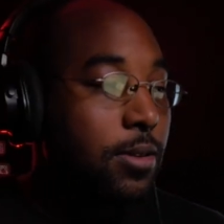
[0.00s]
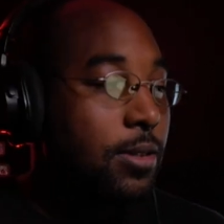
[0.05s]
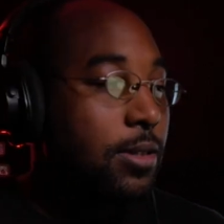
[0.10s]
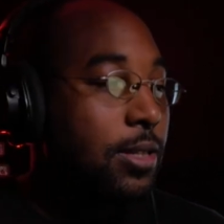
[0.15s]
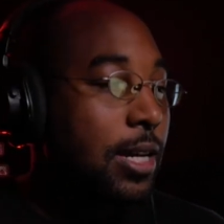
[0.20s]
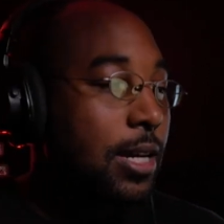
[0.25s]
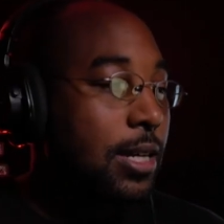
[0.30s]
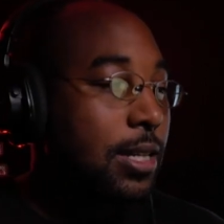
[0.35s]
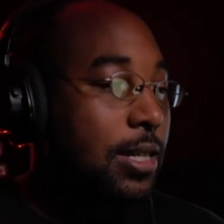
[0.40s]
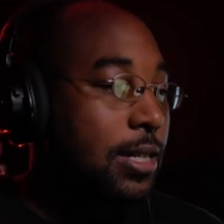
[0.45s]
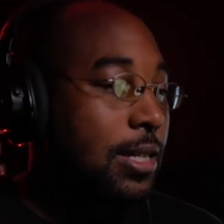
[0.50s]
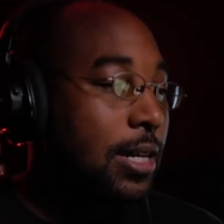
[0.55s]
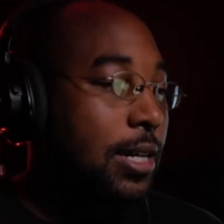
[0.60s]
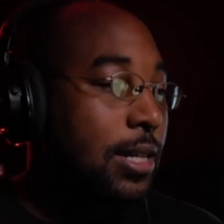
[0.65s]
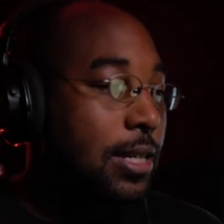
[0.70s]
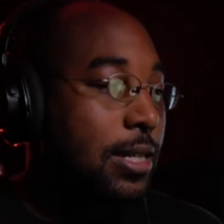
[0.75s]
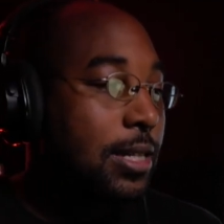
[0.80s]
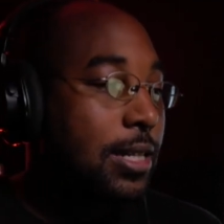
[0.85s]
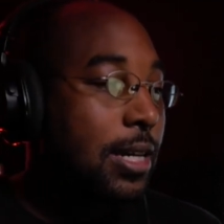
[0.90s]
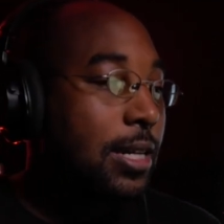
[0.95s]
Ticket to ticket
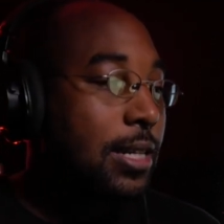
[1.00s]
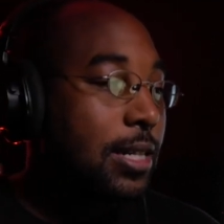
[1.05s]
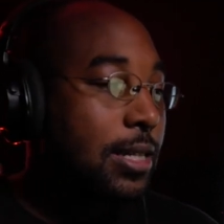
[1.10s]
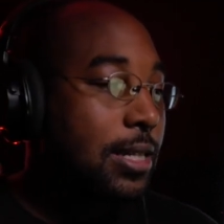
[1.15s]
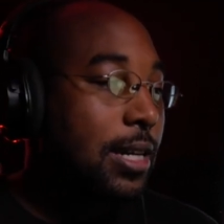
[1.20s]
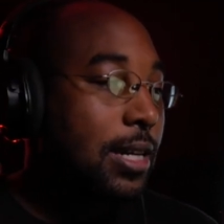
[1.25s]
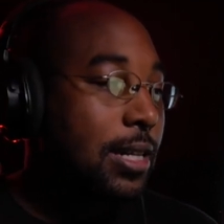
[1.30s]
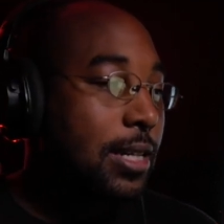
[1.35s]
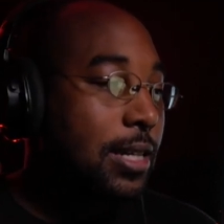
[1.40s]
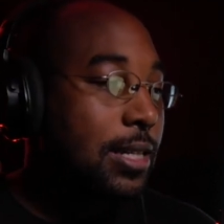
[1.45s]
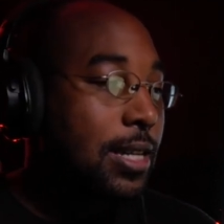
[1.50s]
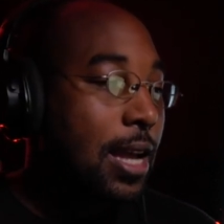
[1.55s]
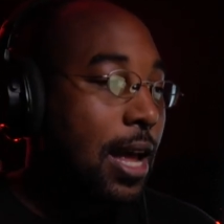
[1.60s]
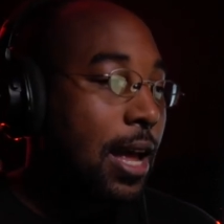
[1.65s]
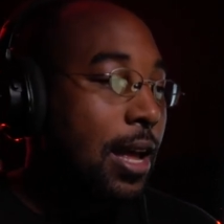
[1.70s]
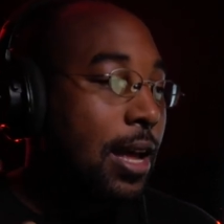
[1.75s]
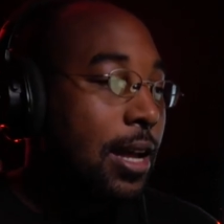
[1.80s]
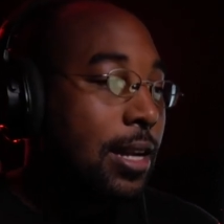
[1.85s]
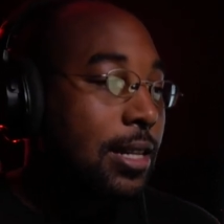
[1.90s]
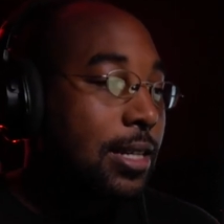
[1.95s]
to ticket to ticket to ta,
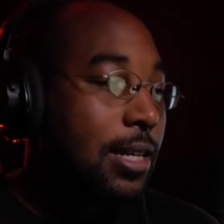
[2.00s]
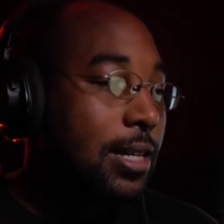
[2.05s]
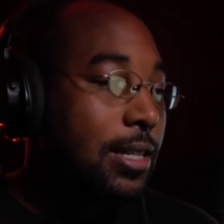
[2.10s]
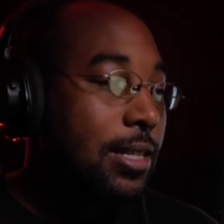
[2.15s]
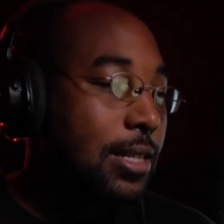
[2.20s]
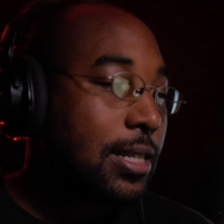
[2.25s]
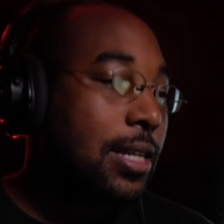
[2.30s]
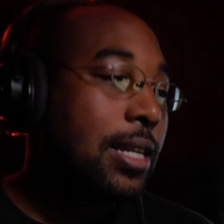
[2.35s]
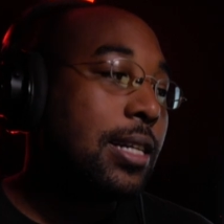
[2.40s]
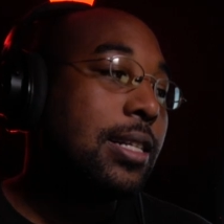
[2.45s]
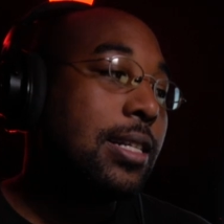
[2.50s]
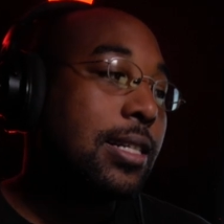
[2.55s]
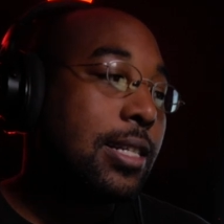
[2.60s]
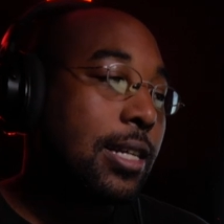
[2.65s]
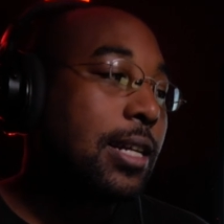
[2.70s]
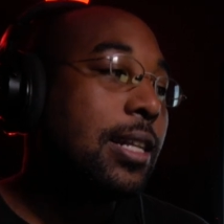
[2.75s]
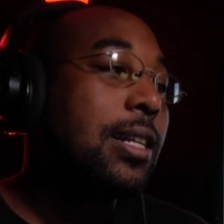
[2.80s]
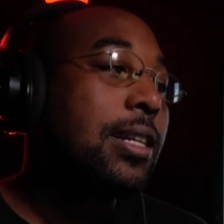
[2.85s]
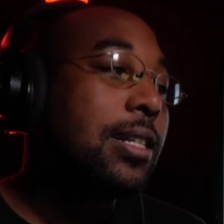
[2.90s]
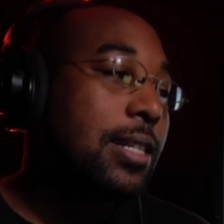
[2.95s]
ticket to ticket to
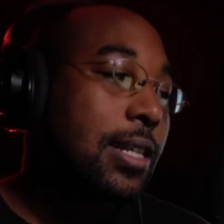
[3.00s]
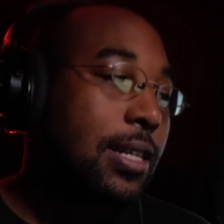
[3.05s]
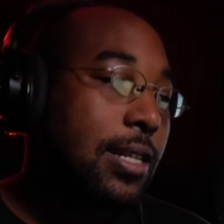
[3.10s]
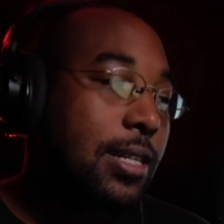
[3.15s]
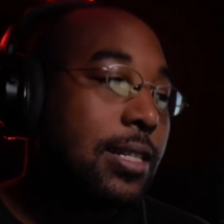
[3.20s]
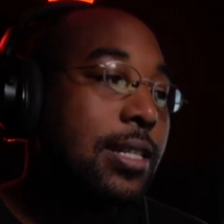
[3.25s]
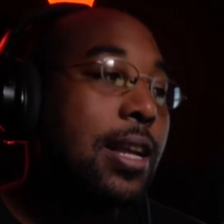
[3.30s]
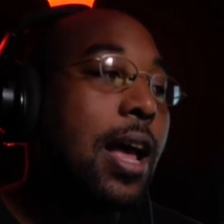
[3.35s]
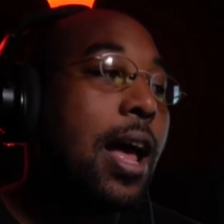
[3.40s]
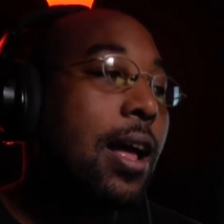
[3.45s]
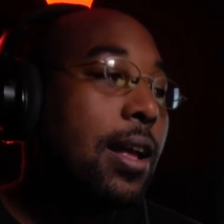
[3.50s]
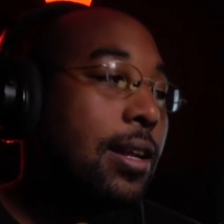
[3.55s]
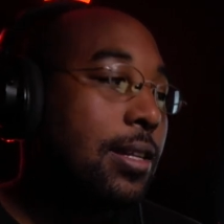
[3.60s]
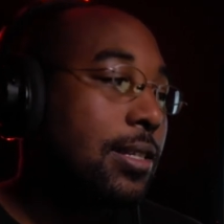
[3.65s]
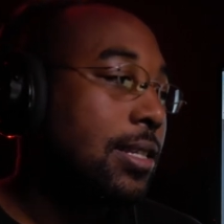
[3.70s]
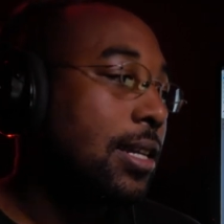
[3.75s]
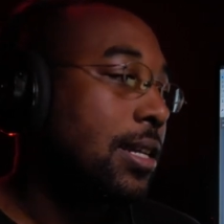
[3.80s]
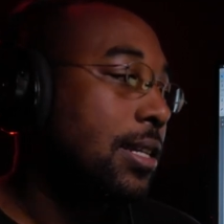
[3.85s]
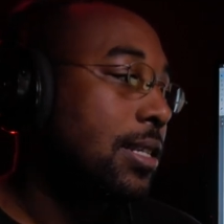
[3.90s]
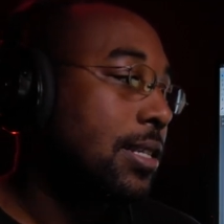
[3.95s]
ticket to ticket to ta,
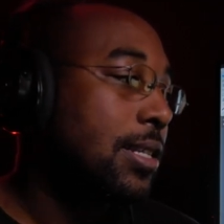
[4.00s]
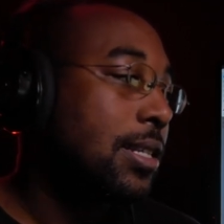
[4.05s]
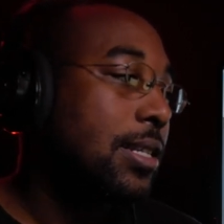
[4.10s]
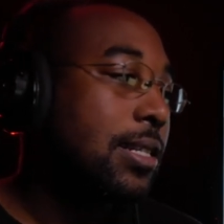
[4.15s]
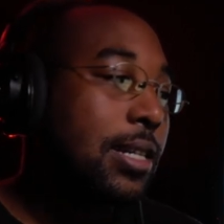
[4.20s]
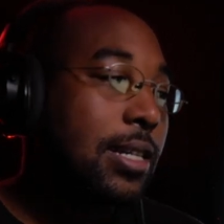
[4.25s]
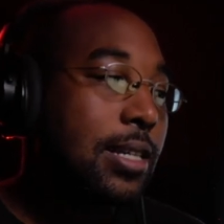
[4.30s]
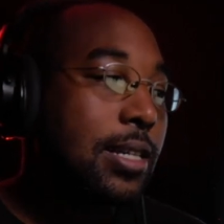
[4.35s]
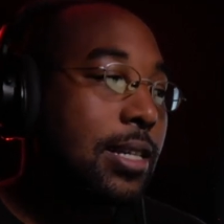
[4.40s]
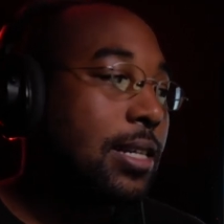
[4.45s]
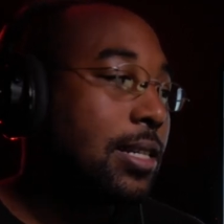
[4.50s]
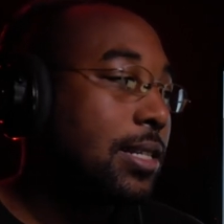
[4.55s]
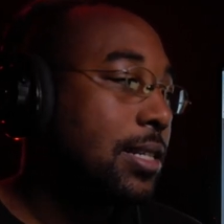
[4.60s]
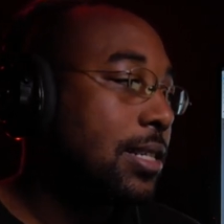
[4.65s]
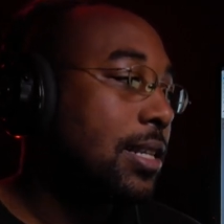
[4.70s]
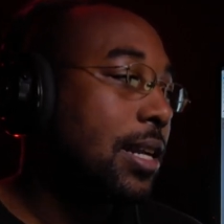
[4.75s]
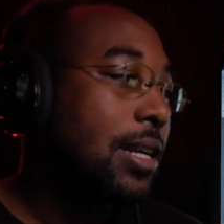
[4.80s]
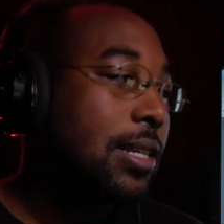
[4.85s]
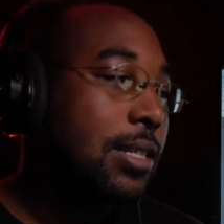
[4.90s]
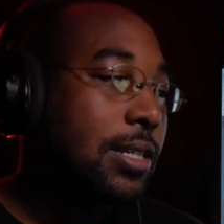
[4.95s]
ticket to ticket ticket
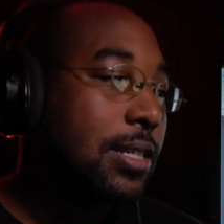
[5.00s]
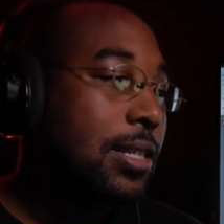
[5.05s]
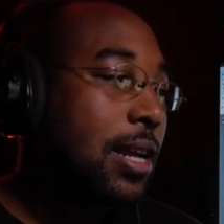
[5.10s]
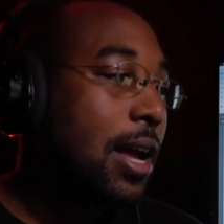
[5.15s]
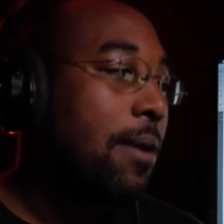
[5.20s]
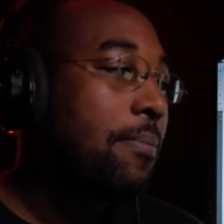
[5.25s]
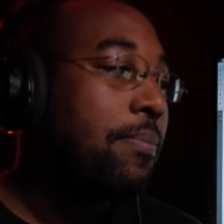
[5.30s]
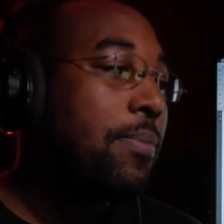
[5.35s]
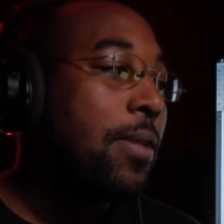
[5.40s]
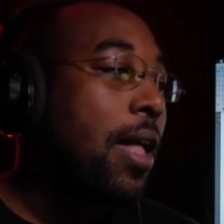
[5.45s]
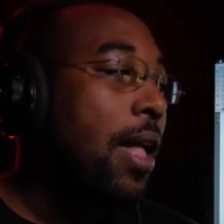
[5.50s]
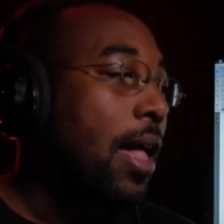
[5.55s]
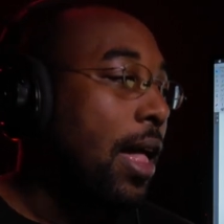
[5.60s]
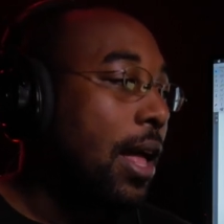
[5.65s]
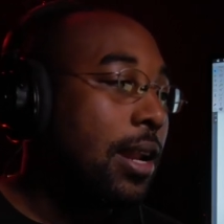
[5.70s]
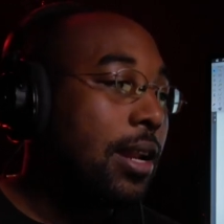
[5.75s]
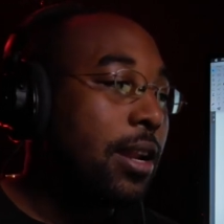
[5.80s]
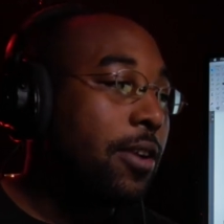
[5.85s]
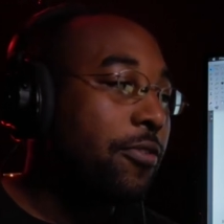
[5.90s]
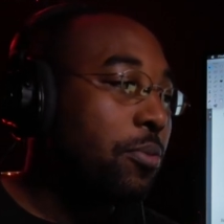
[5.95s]
ticket to ta.
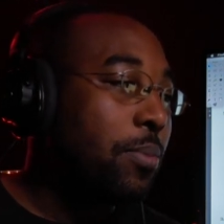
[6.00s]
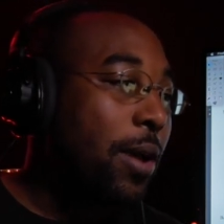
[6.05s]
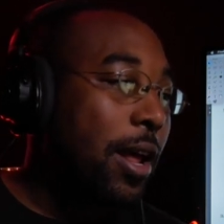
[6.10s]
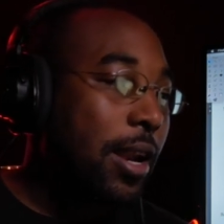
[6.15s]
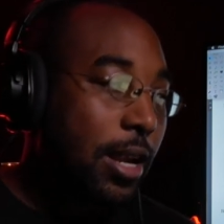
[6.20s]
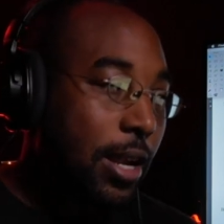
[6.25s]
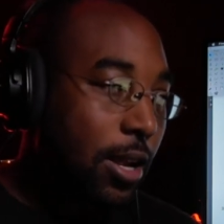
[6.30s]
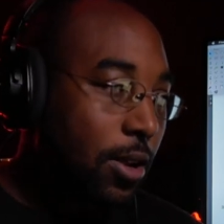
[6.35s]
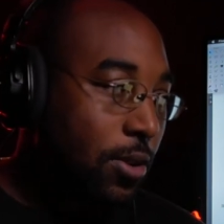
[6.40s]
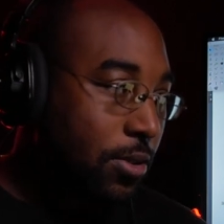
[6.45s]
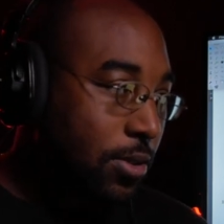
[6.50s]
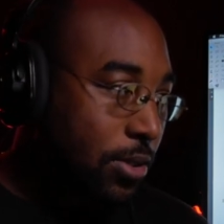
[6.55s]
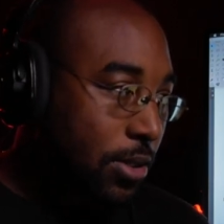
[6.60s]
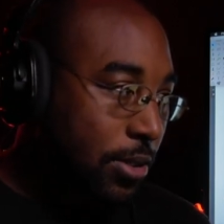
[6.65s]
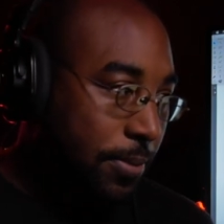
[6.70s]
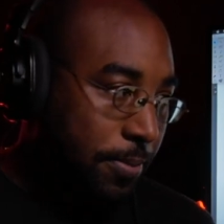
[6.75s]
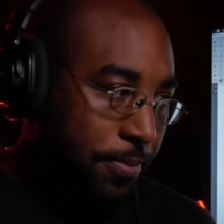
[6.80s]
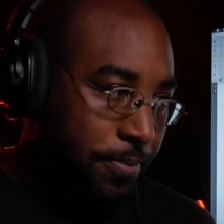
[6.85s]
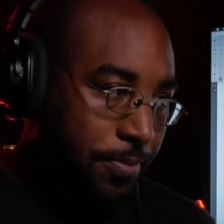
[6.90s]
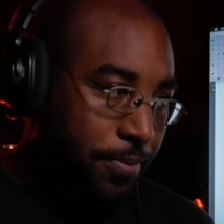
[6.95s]
And then everybody else,